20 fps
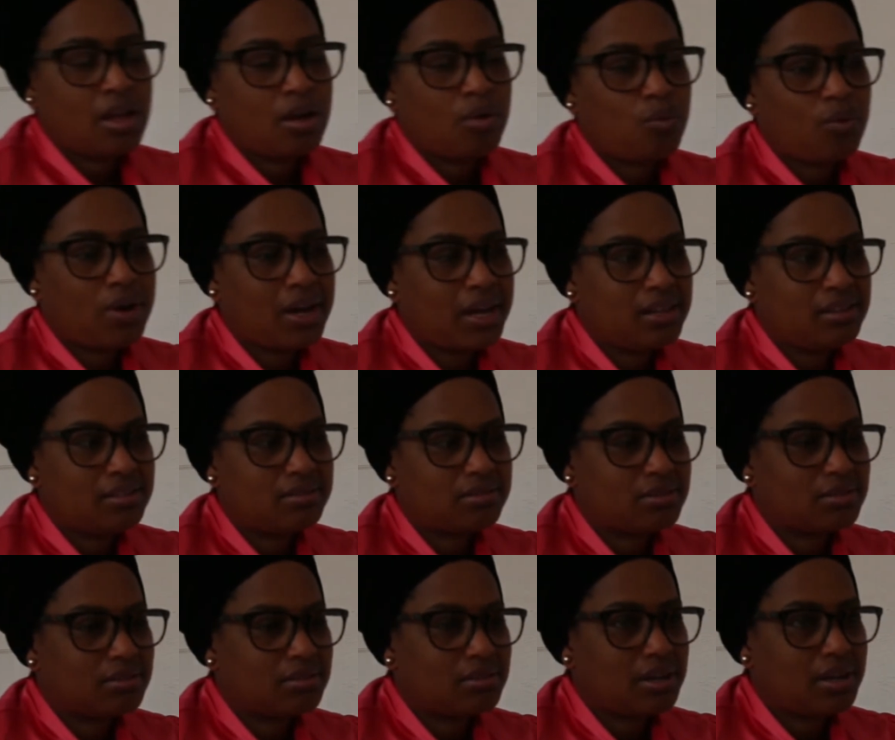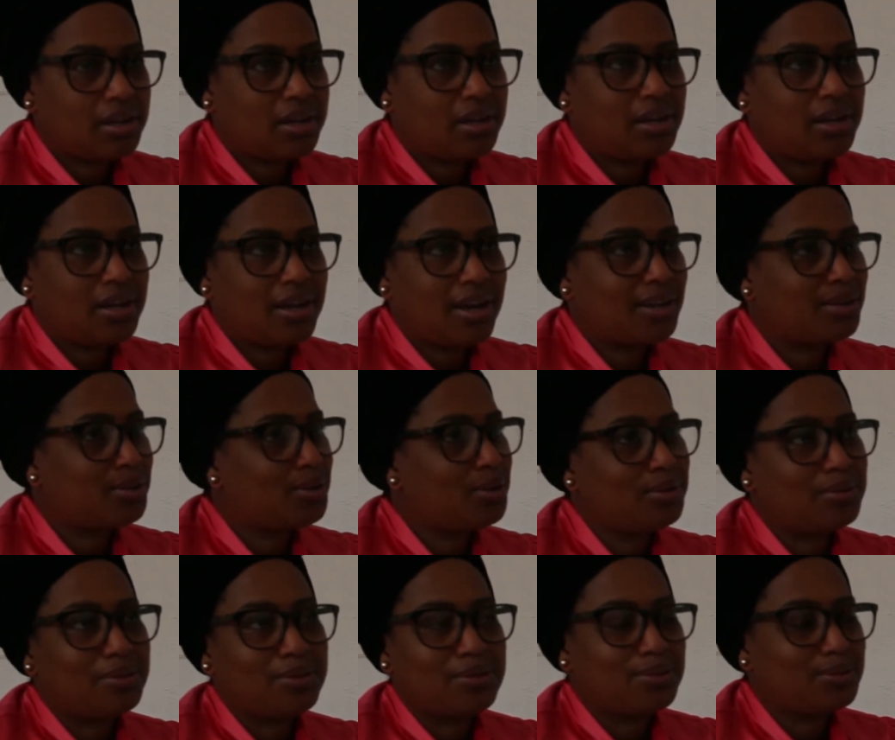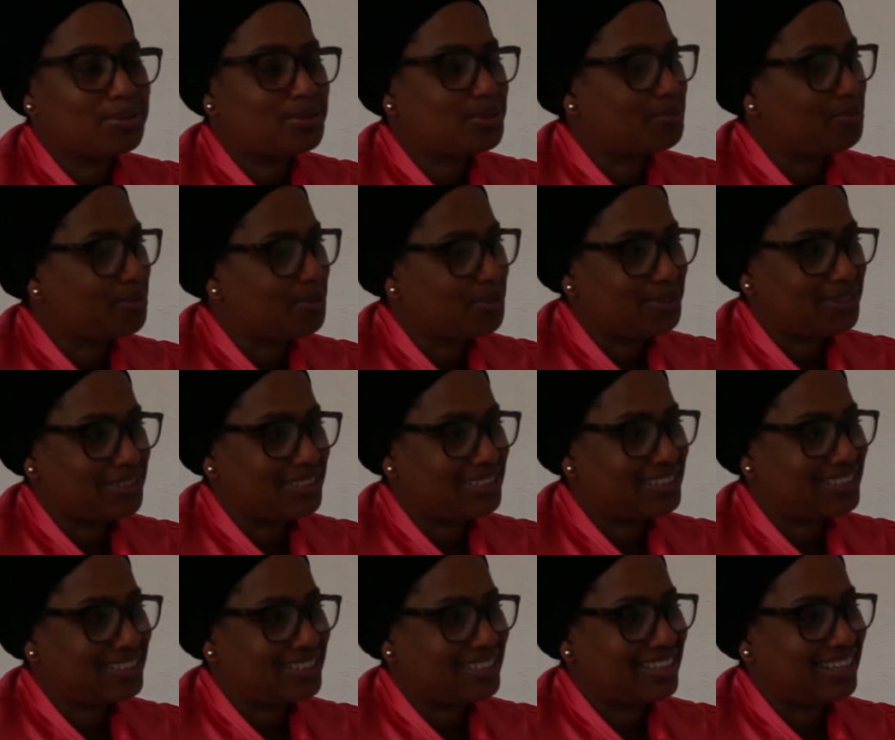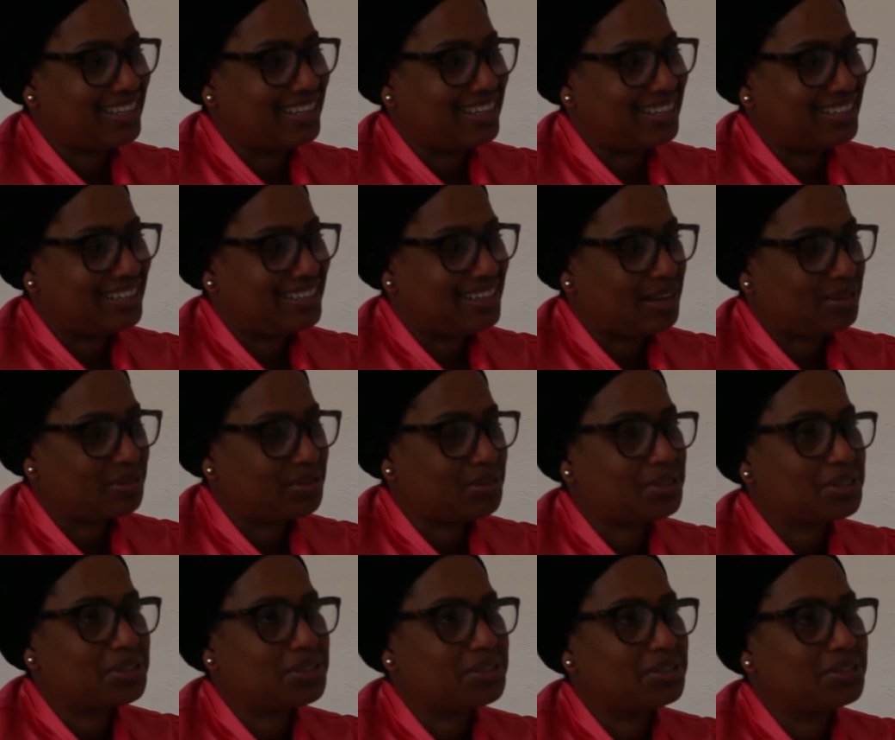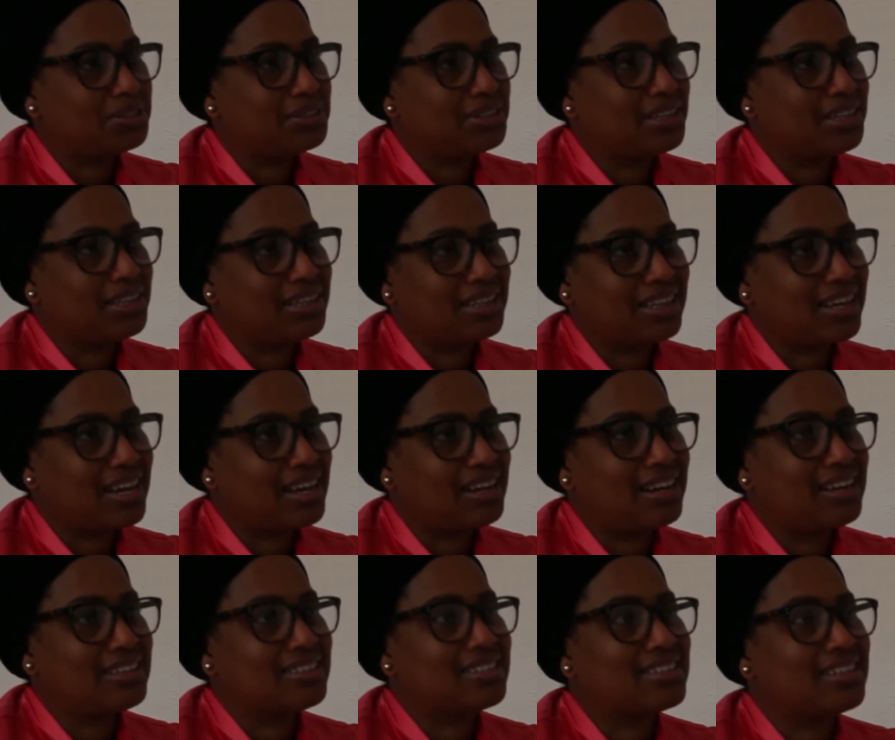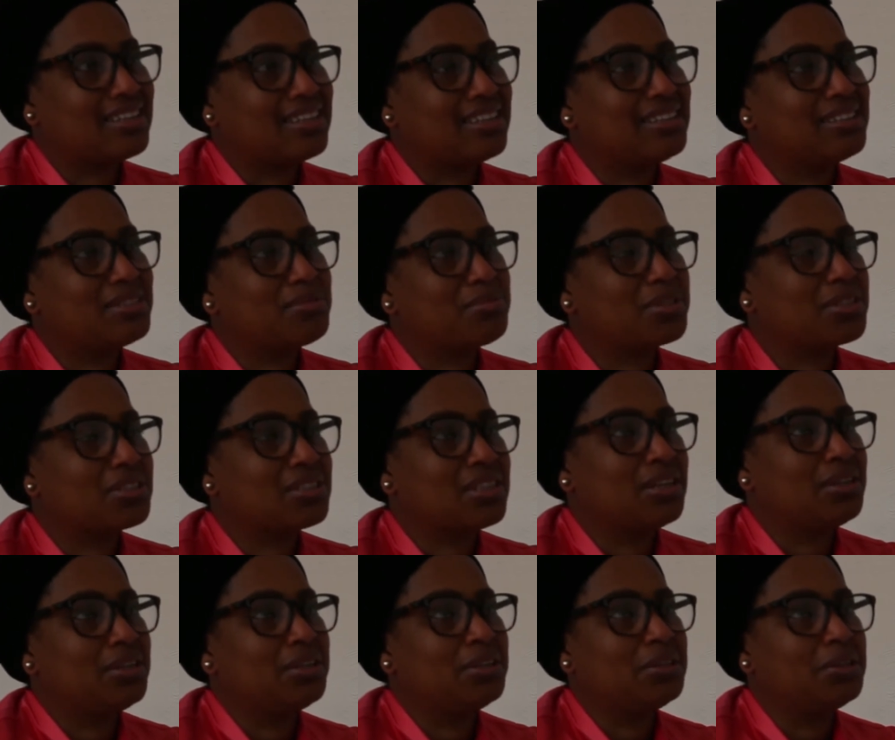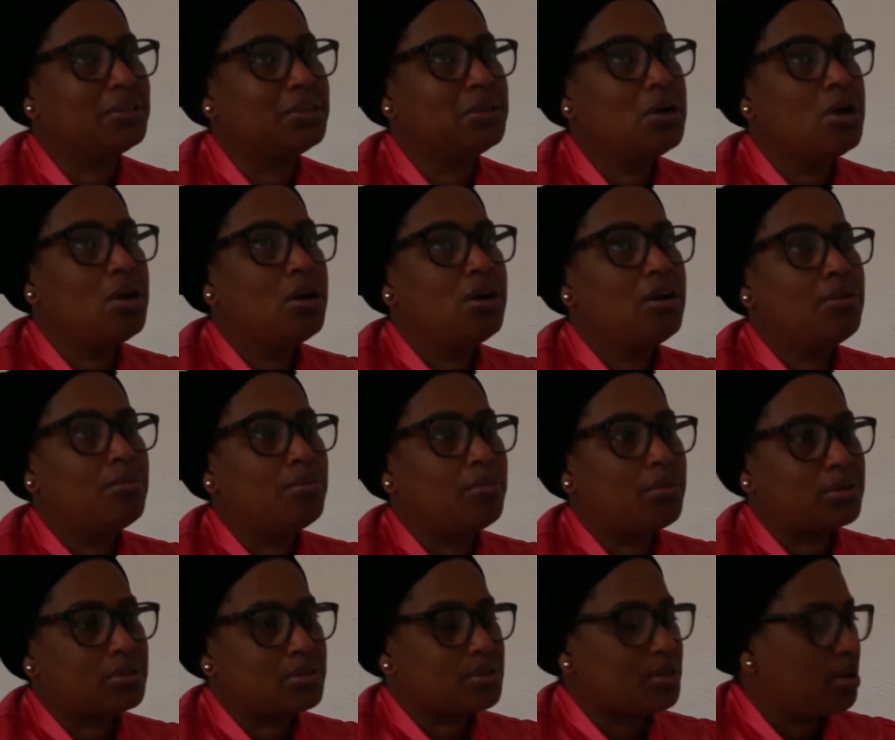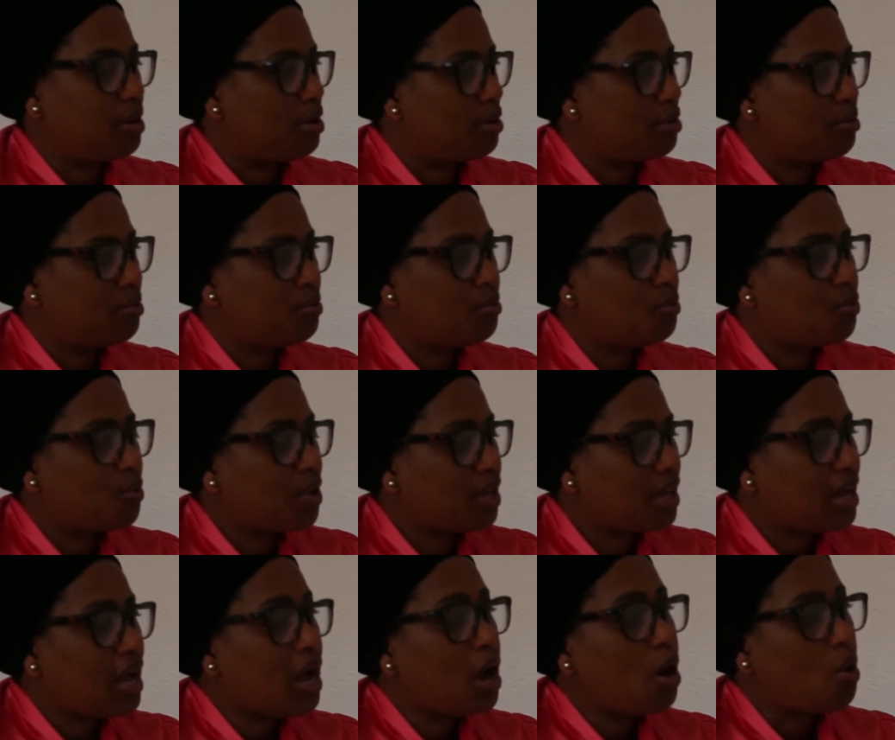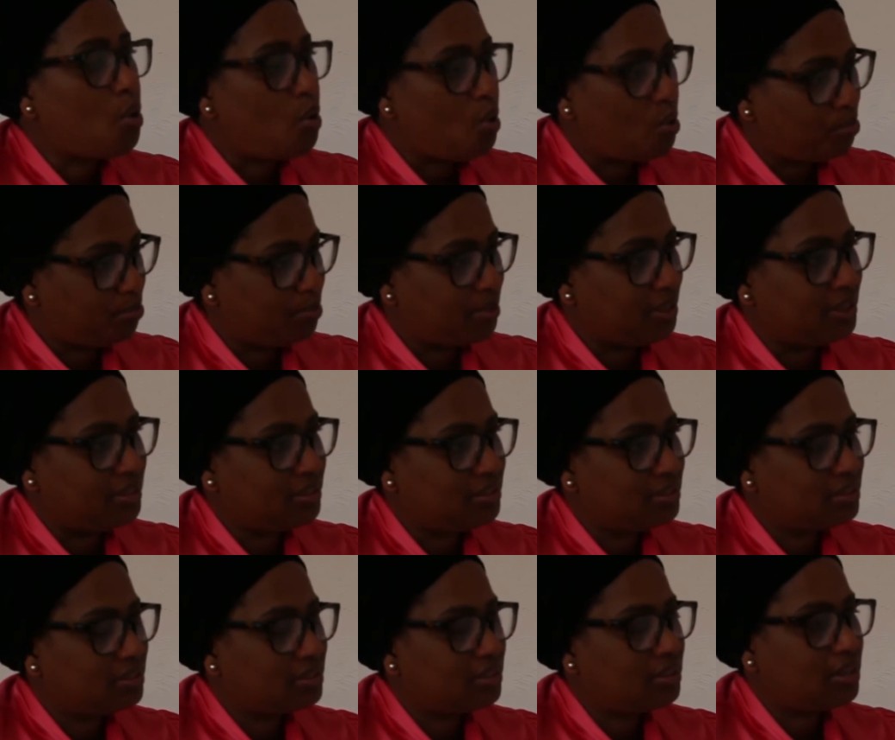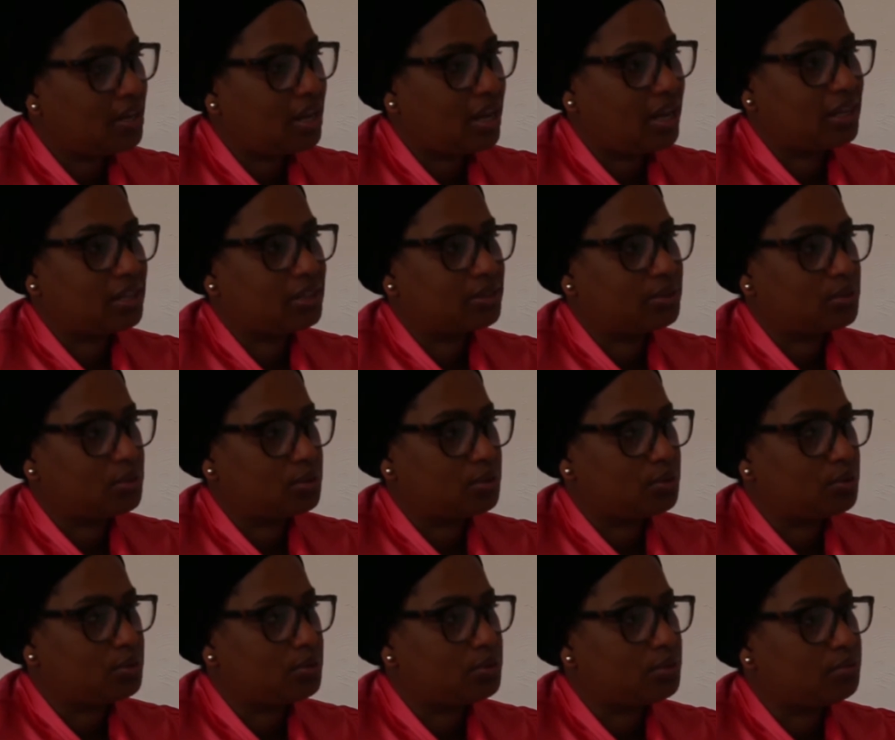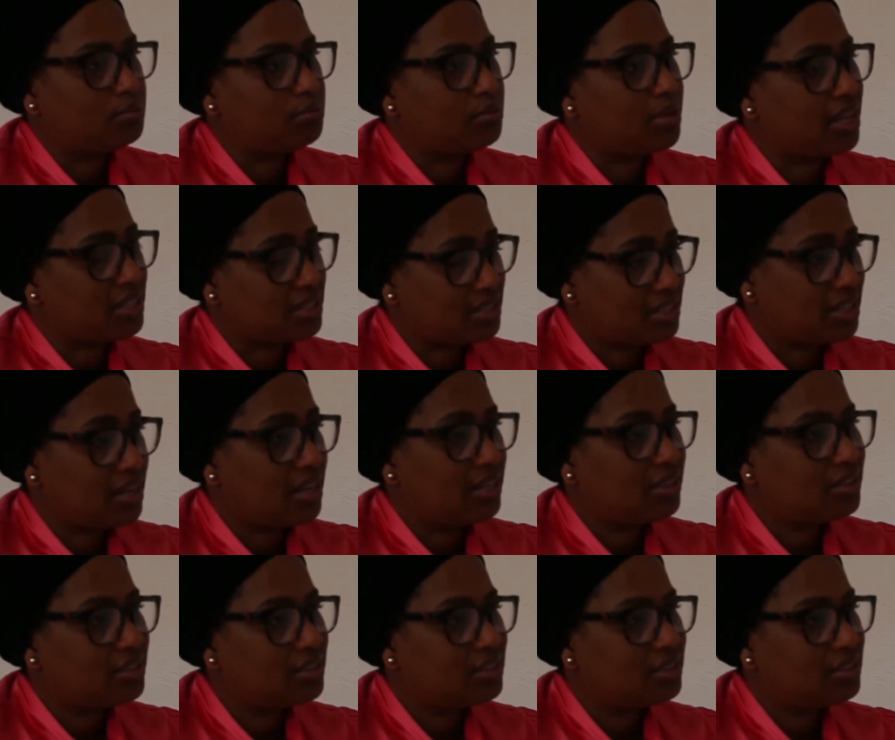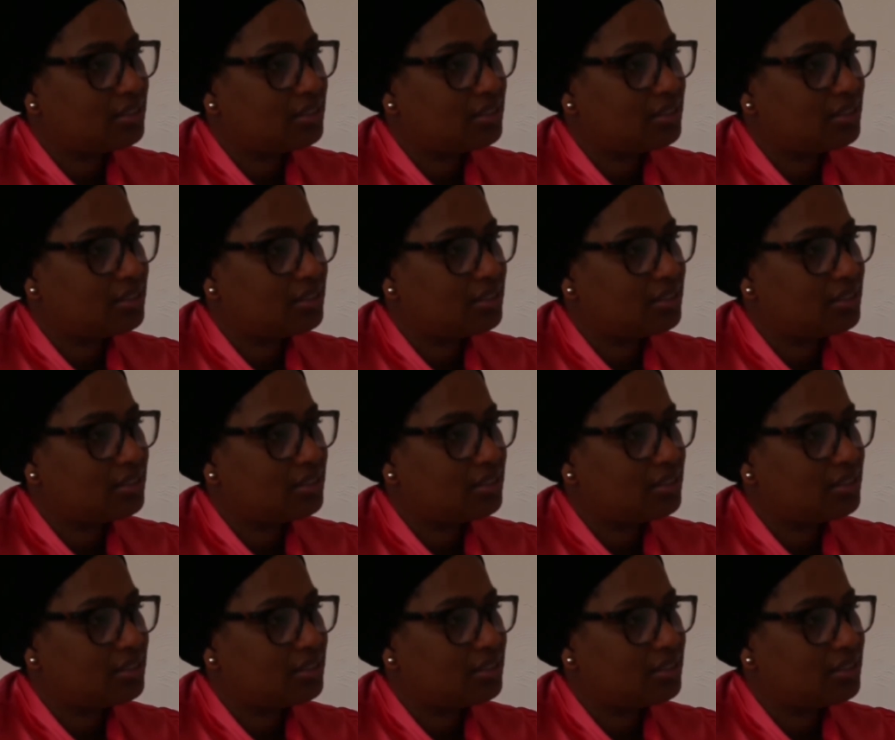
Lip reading: Well, I don't know, to be honest. That question, I can't answer it because I don't know. But we are hoping to extend,